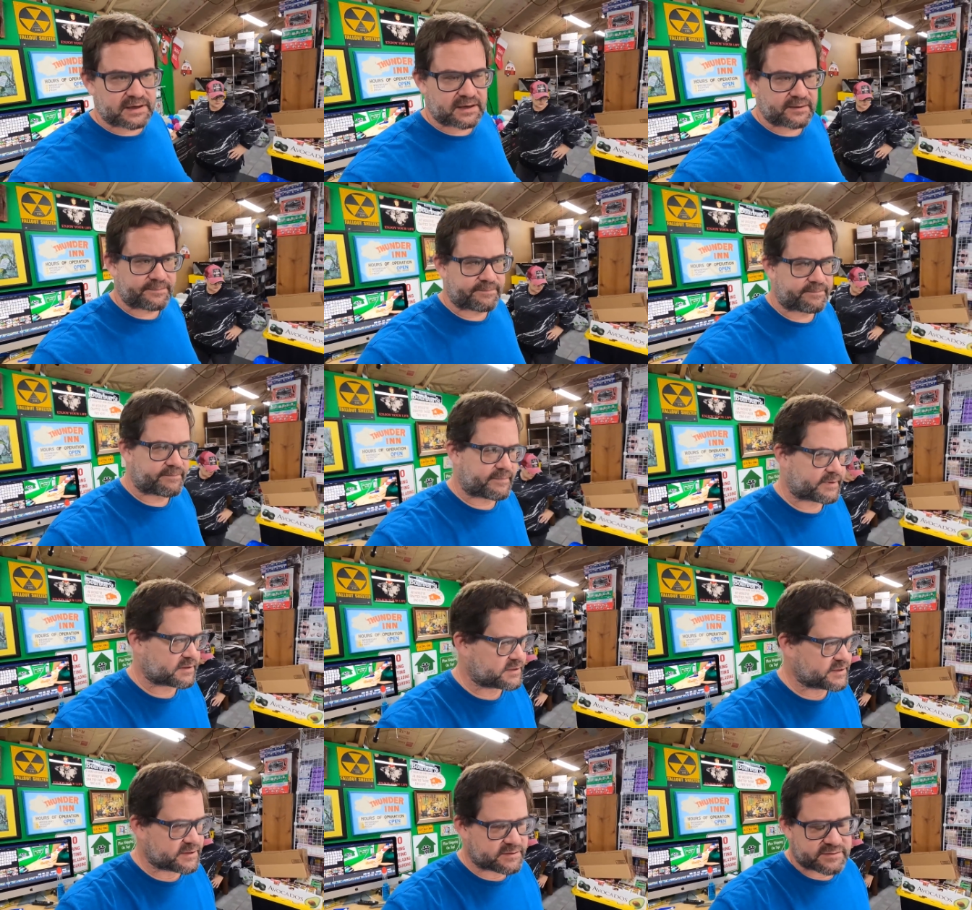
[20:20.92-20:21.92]
uh,
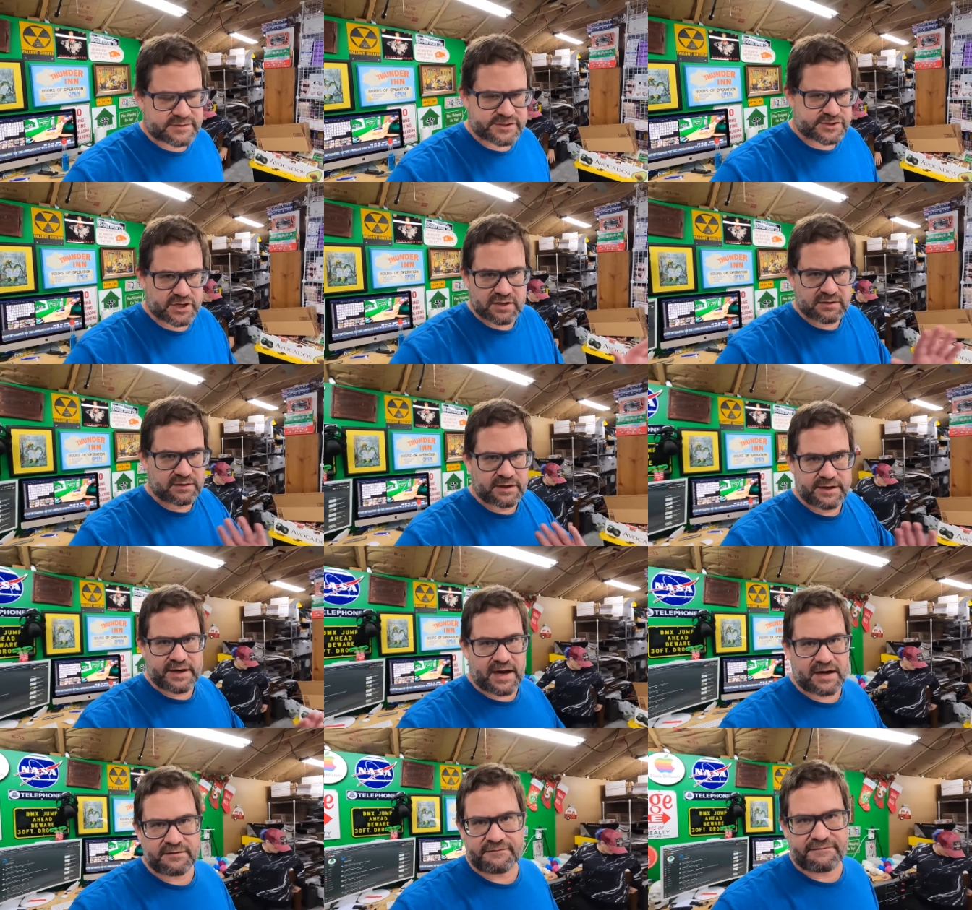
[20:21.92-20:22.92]
certainly
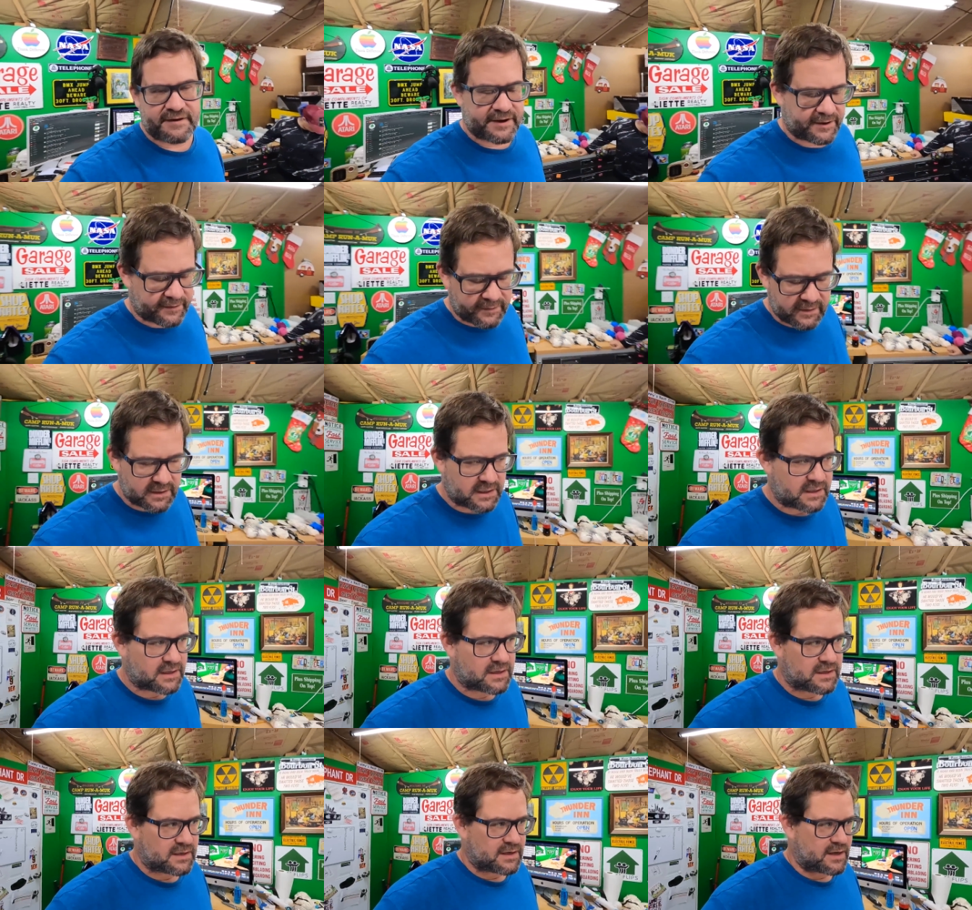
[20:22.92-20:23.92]
not a fail
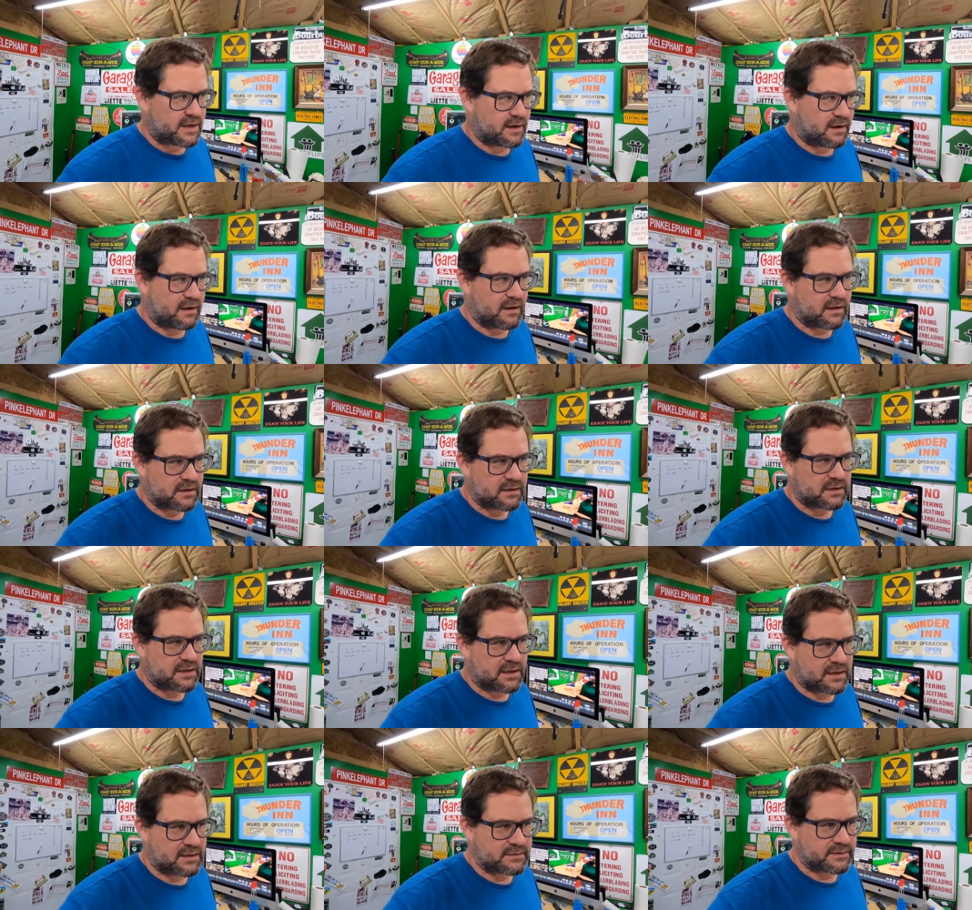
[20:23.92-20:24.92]
at all.
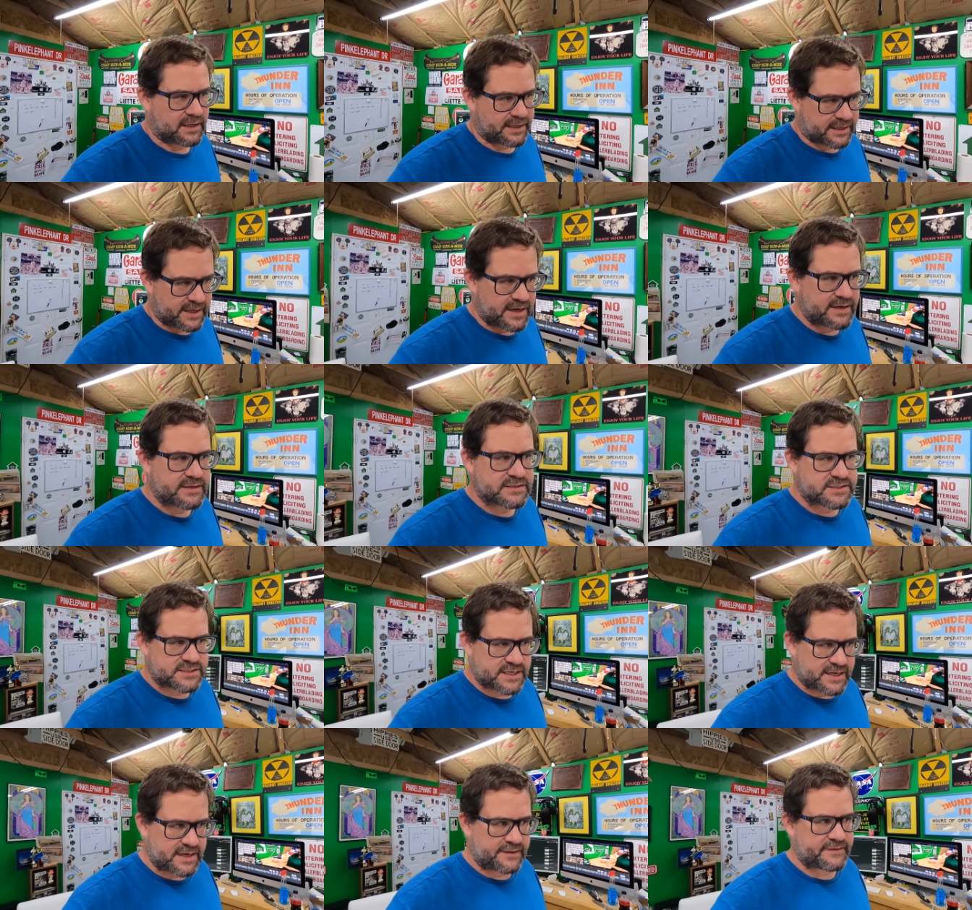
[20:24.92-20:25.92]
Uh, like Candice
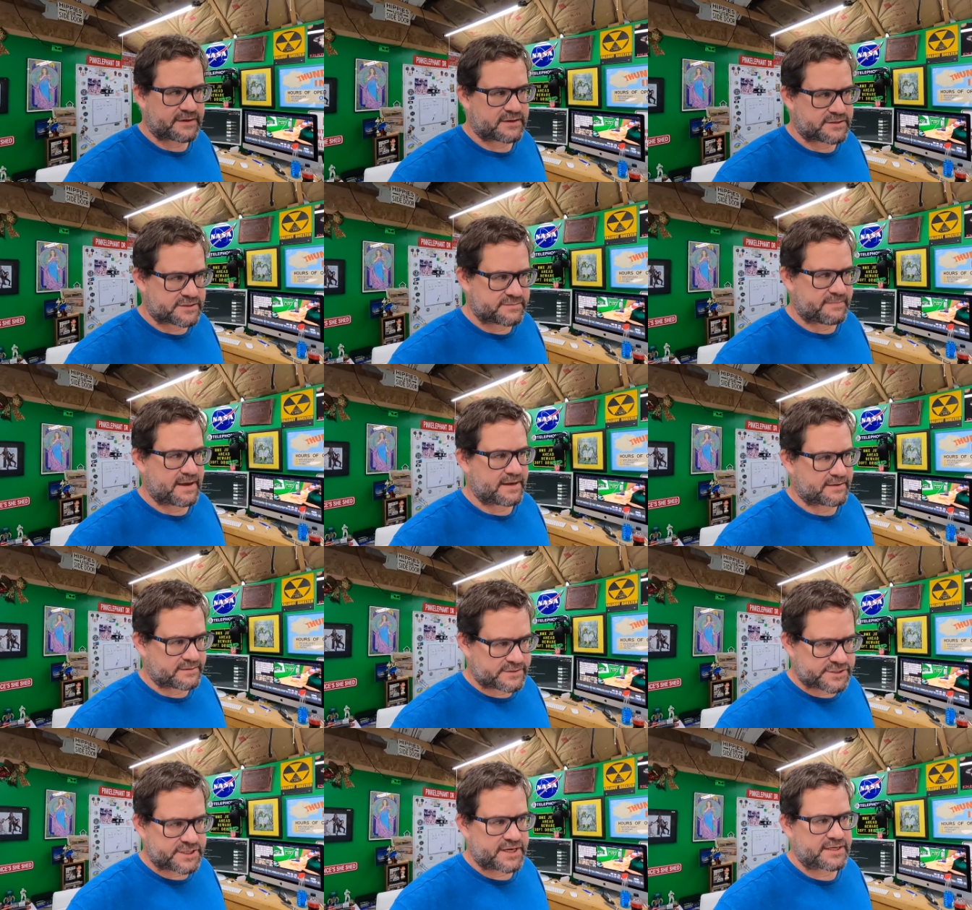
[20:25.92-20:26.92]
said, I think she made
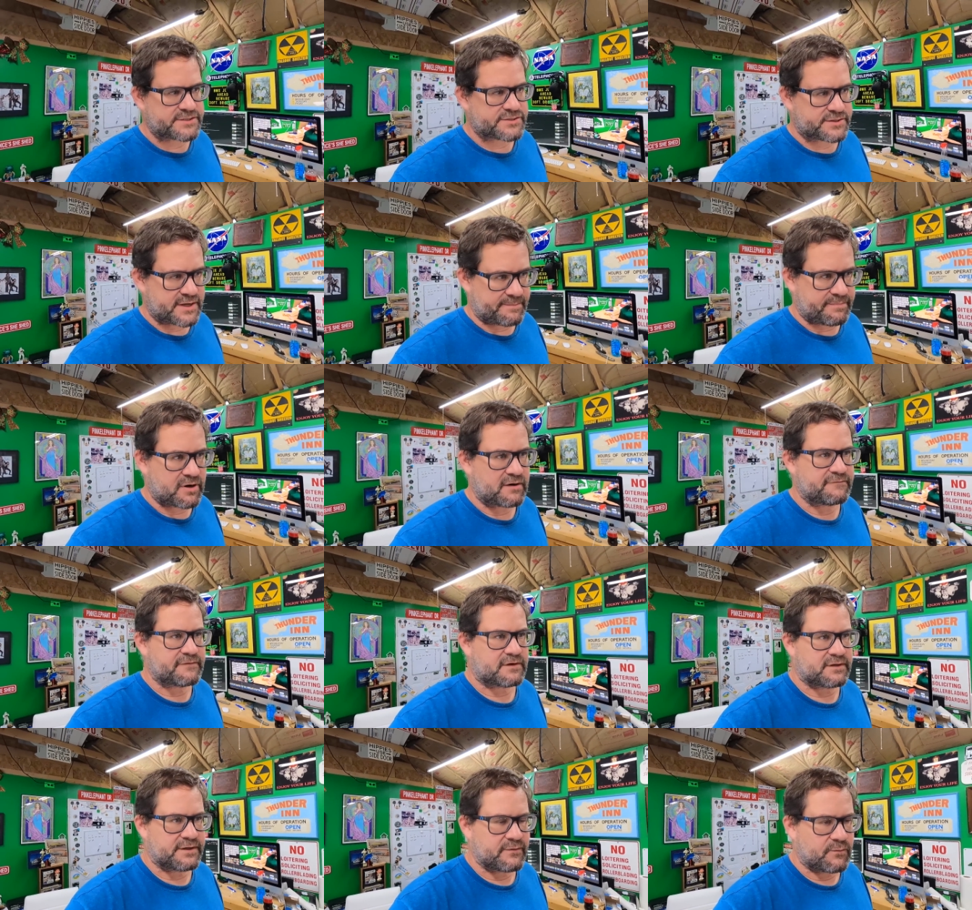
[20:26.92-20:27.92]
she answered that
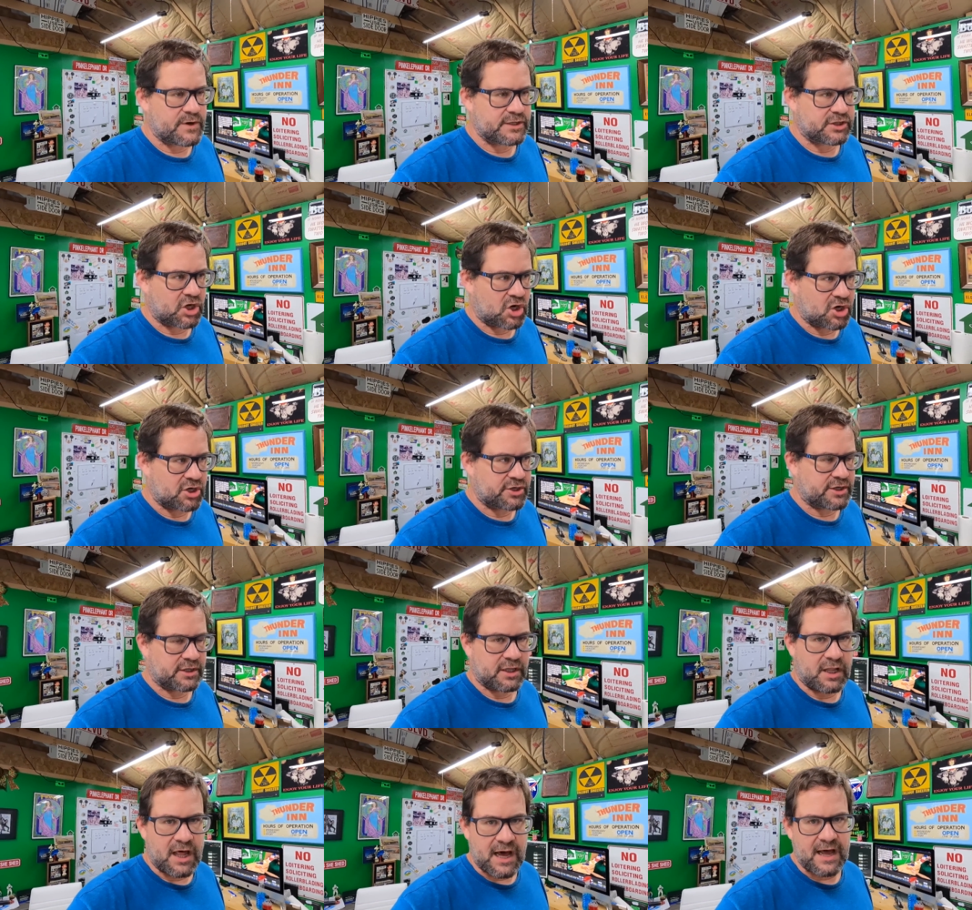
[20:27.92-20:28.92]
perfectly. We learned a
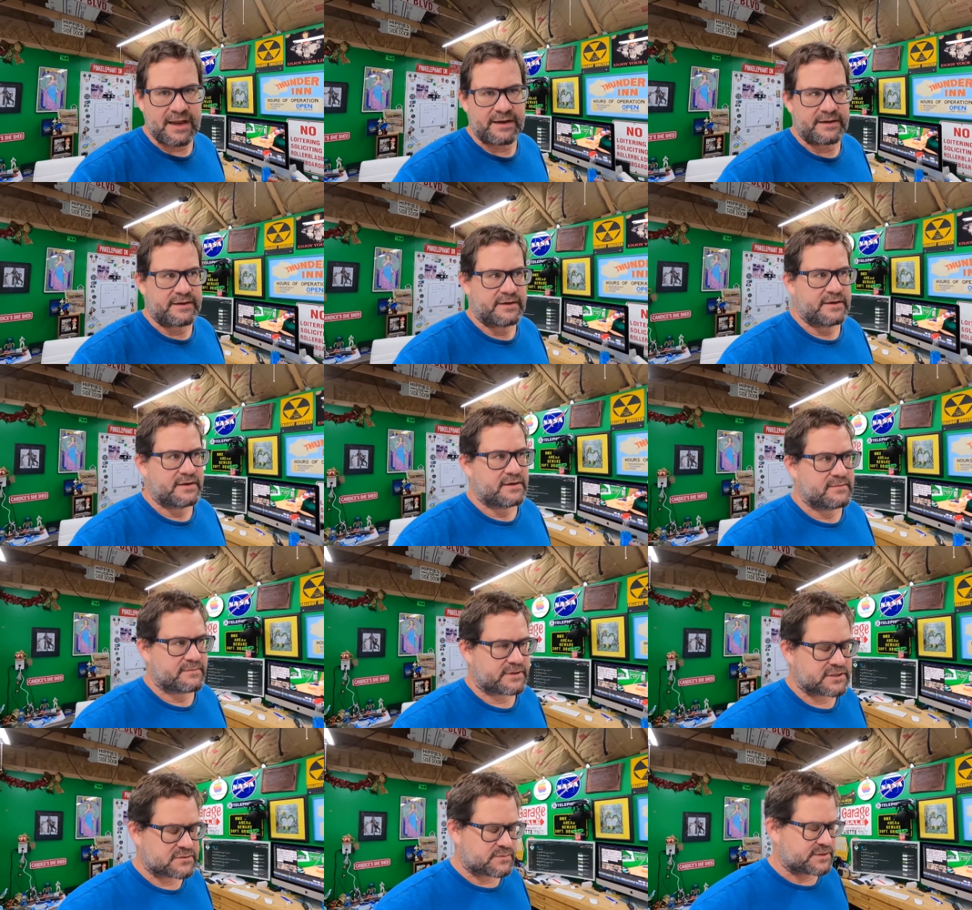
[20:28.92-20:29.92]
lot
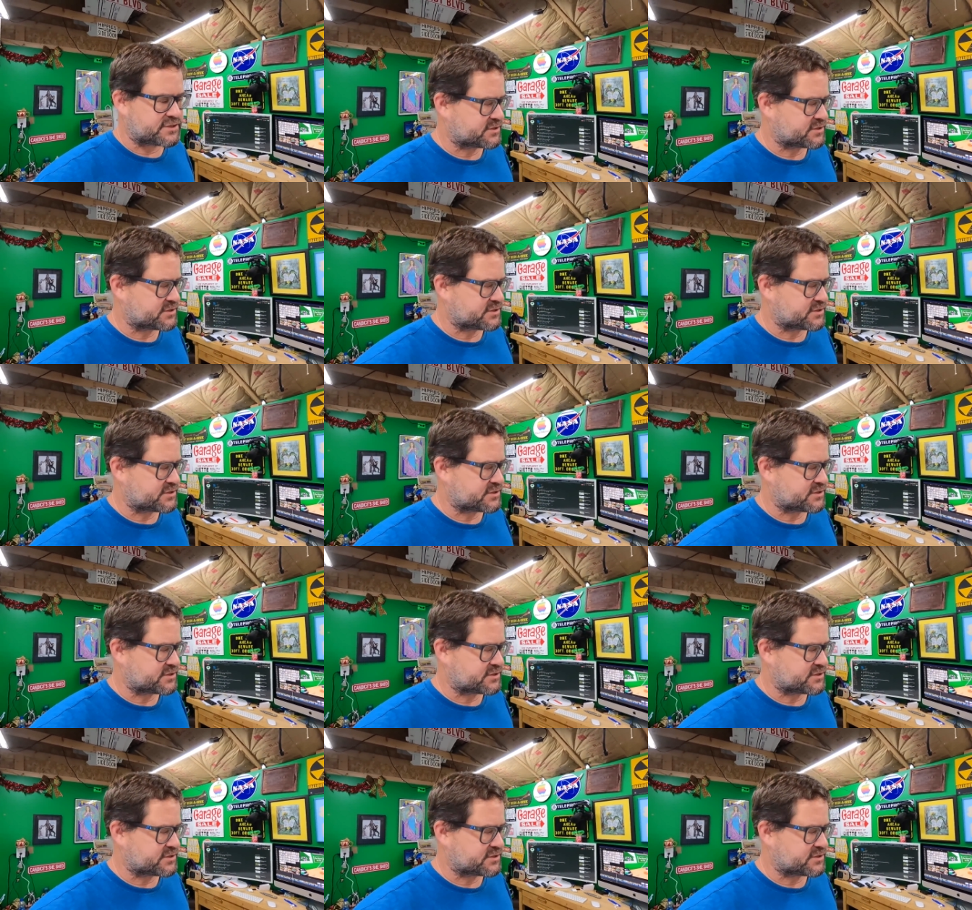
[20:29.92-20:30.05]
because we